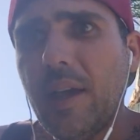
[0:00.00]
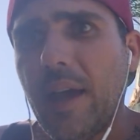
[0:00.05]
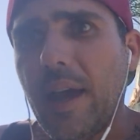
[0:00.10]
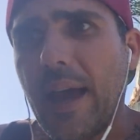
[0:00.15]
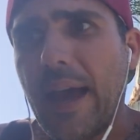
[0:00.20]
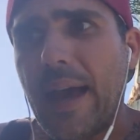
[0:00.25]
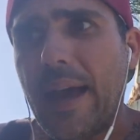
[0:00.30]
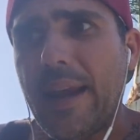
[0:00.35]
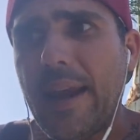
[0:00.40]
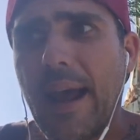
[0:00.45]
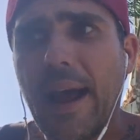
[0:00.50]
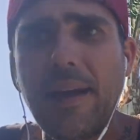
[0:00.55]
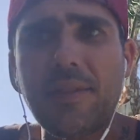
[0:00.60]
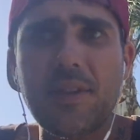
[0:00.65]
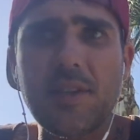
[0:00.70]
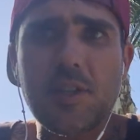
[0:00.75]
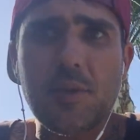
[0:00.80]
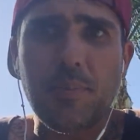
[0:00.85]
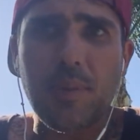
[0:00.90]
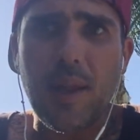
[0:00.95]
And at
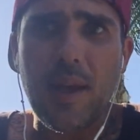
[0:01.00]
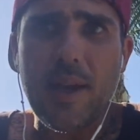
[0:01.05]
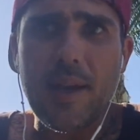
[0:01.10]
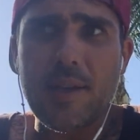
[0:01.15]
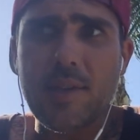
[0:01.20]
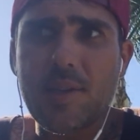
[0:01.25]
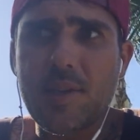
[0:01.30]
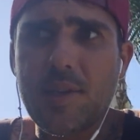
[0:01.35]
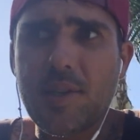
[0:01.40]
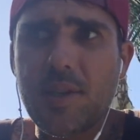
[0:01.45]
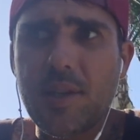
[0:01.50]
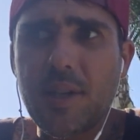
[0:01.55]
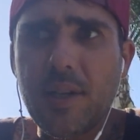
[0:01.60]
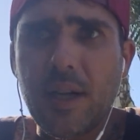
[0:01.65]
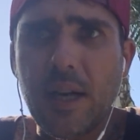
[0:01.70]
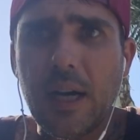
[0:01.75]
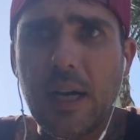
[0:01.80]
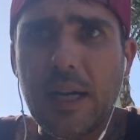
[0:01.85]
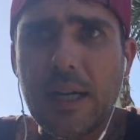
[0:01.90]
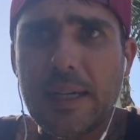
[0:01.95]
this place,
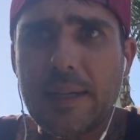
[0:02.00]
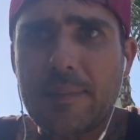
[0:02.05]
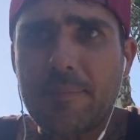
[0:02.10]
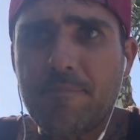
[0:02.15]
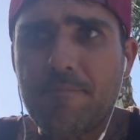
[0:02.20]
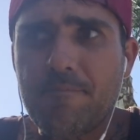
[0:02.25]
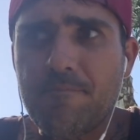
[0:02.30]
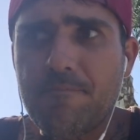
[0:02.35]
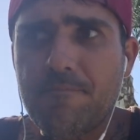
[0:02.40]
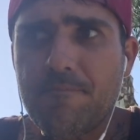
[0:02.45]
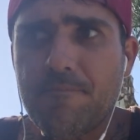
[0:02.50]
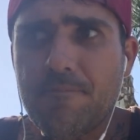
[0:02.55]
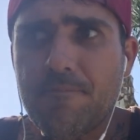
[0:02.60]
um,